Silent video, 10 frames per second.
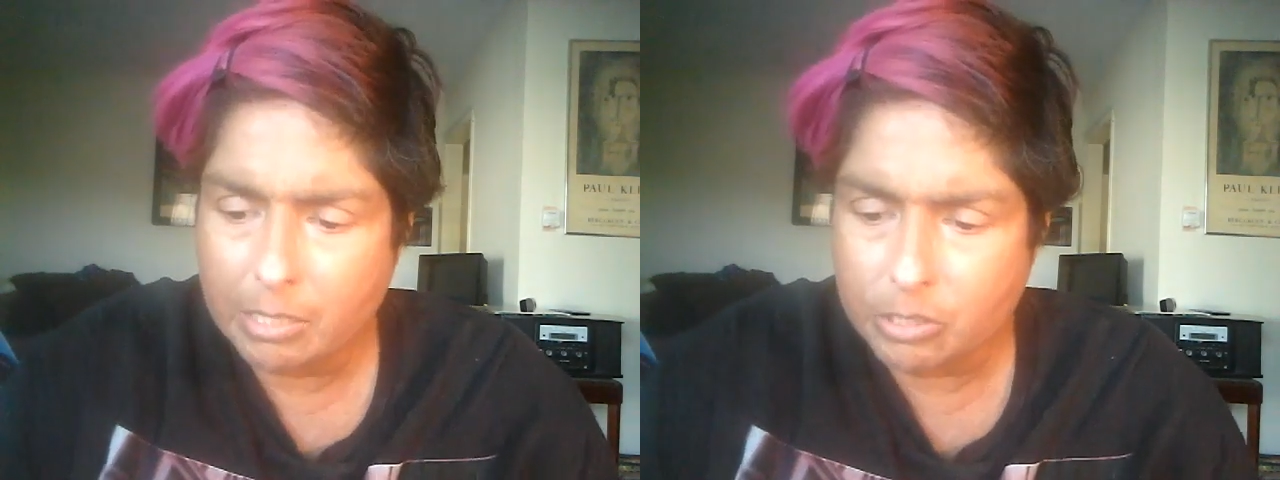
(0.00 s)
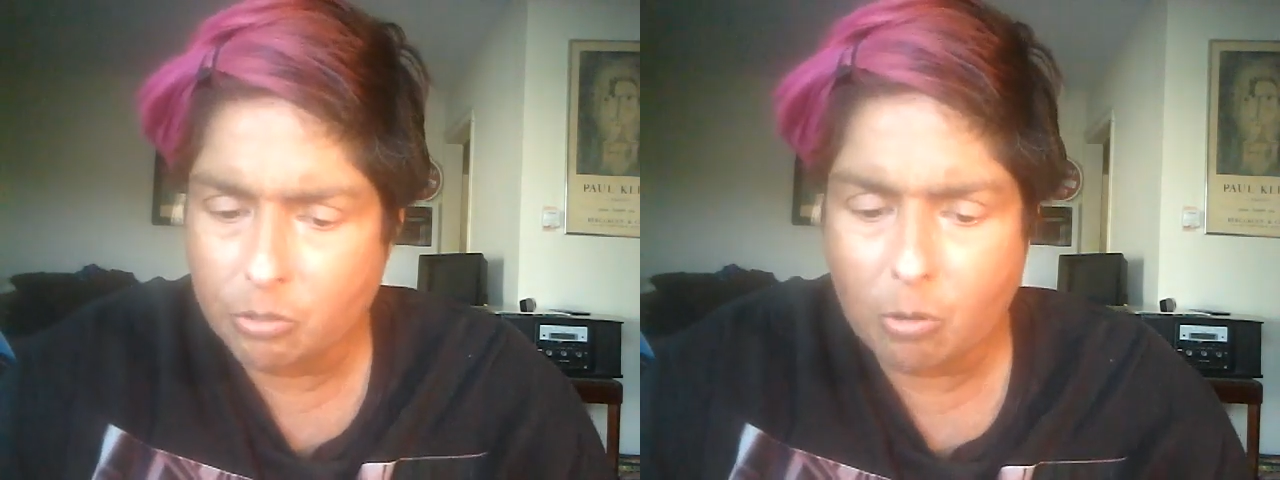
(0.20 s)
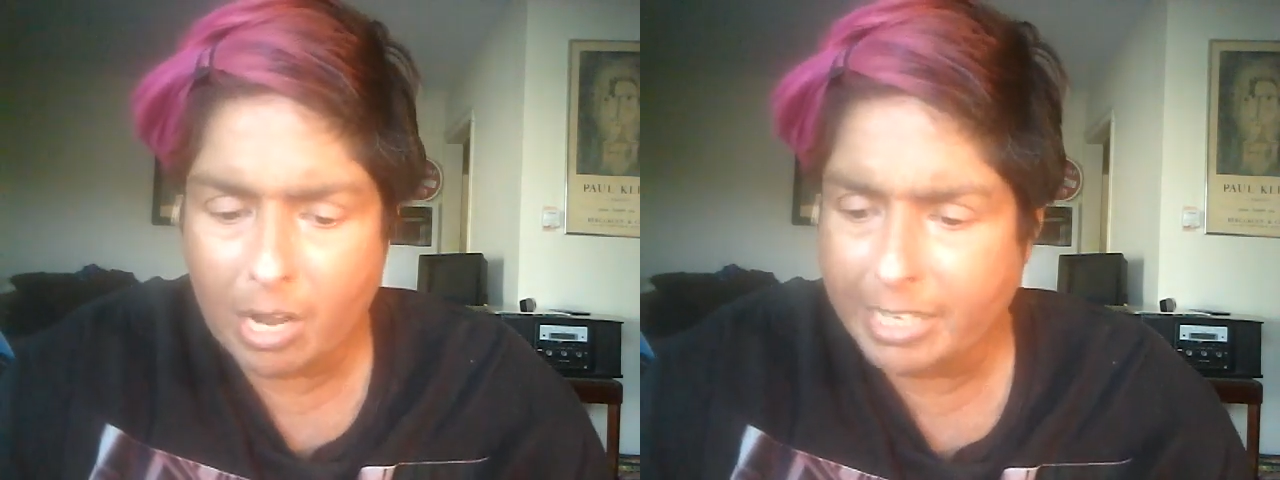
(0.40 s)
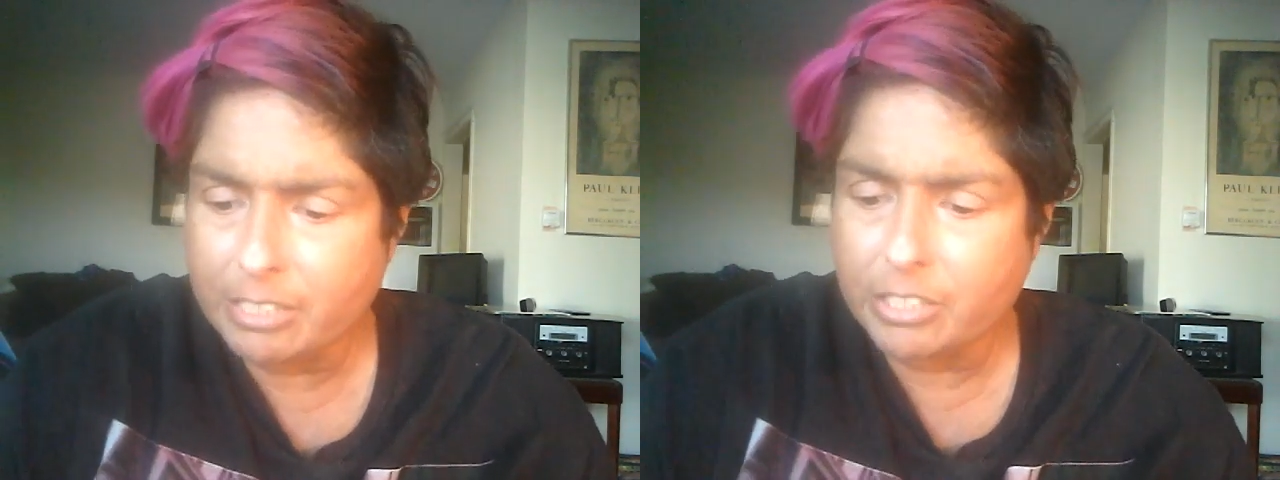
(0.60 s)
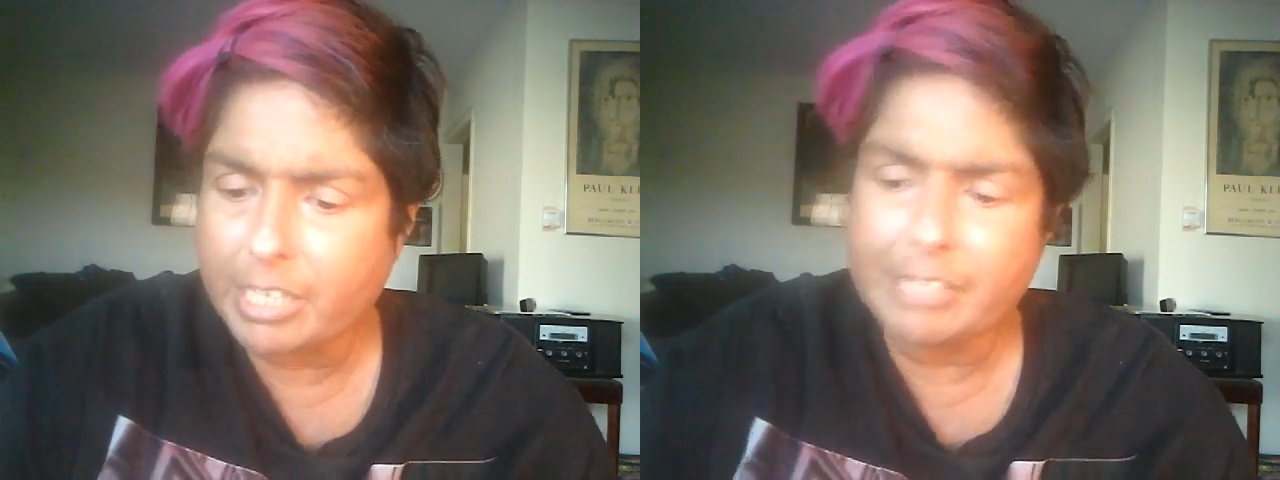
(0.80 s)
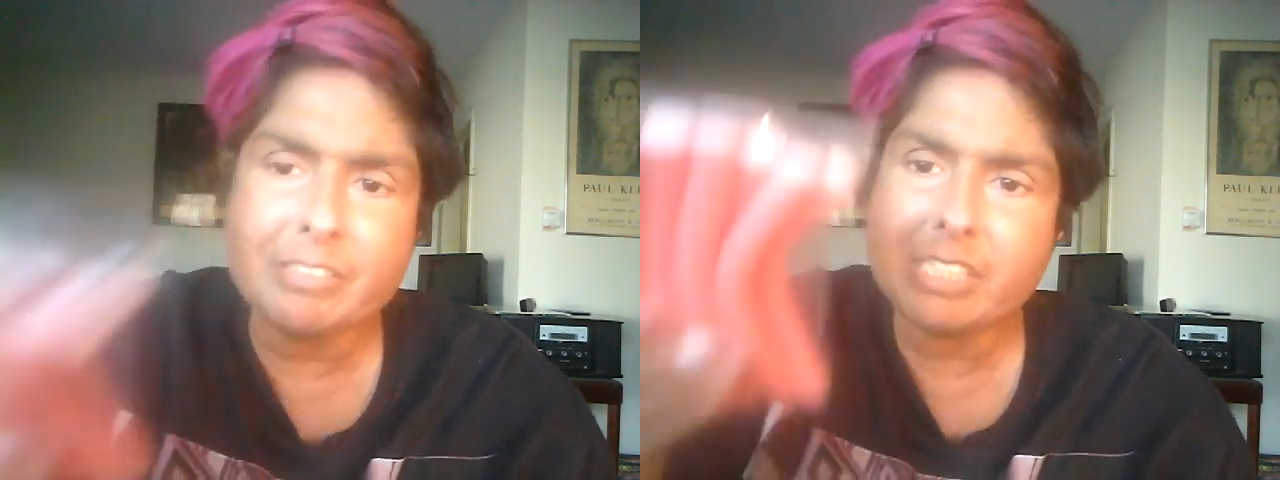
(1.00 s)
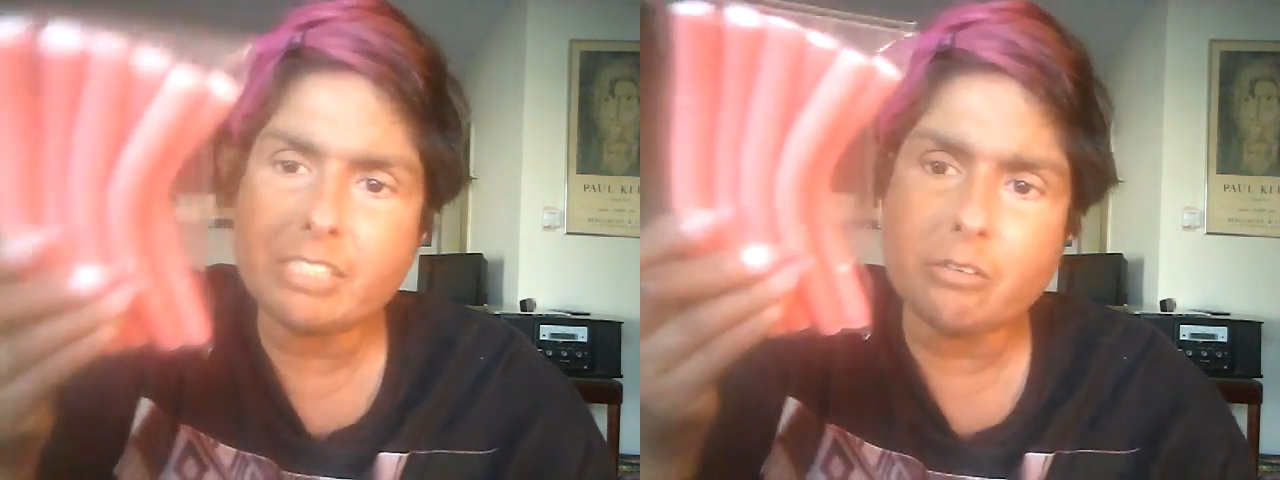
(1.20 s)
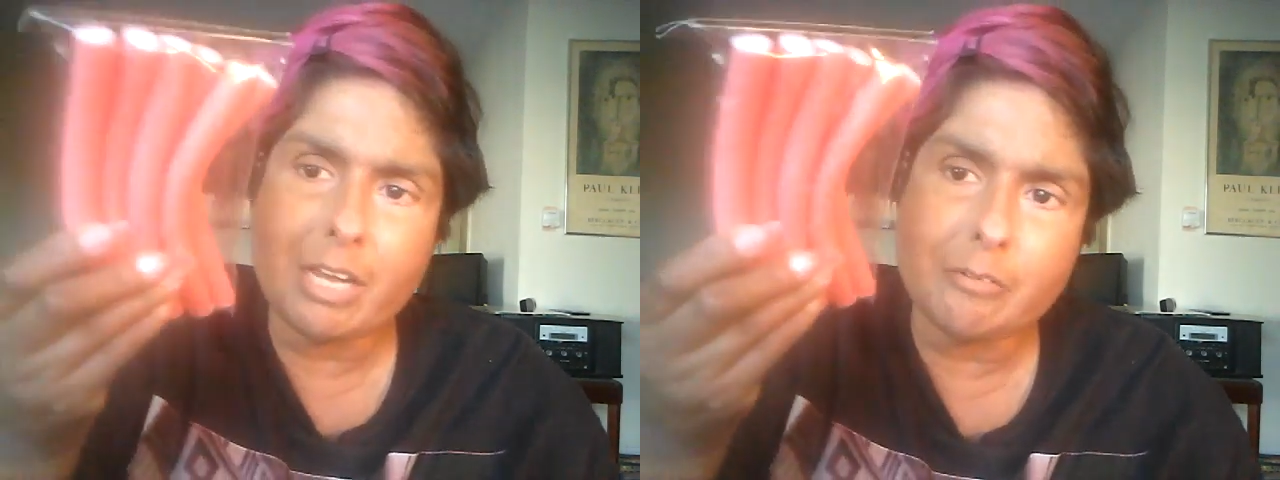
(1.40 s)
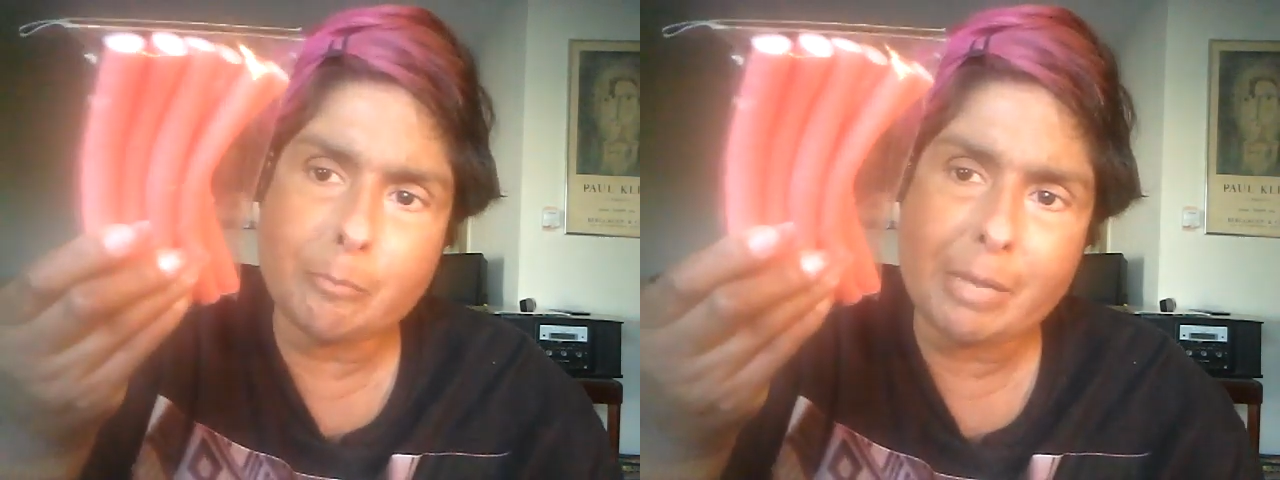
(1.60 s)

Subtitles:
So I even still have a